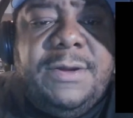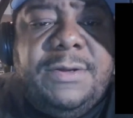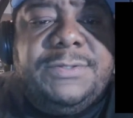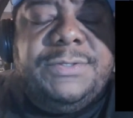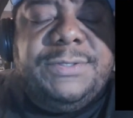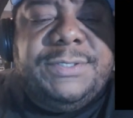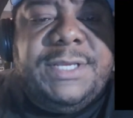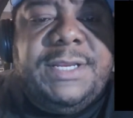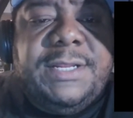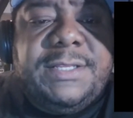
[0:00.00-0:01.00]
Also, they're
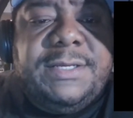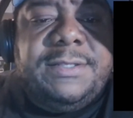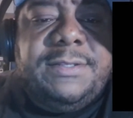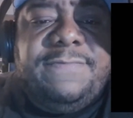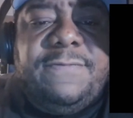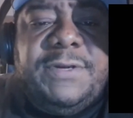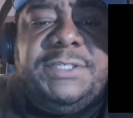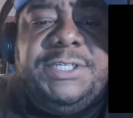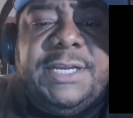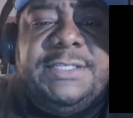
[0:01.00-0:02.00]
saying that the
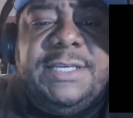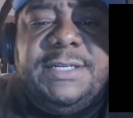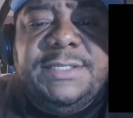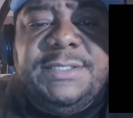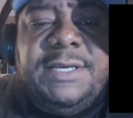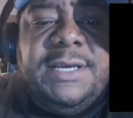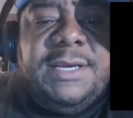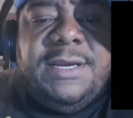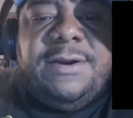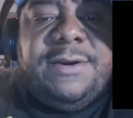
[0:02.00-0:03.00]
voice chat settings
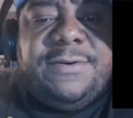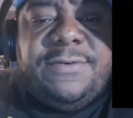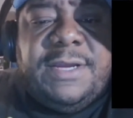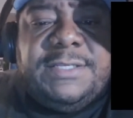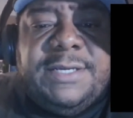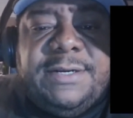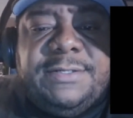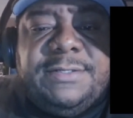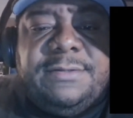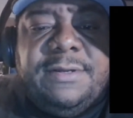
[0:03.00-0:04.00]
are in the
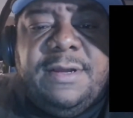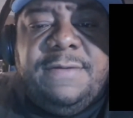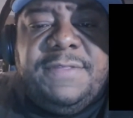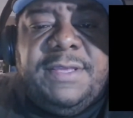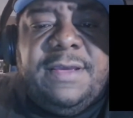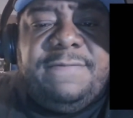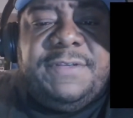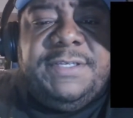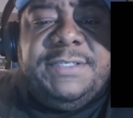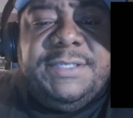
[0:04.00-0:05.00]
crosshairs of the
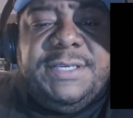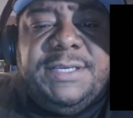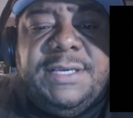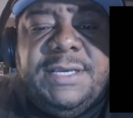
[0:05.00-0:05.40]
FTC.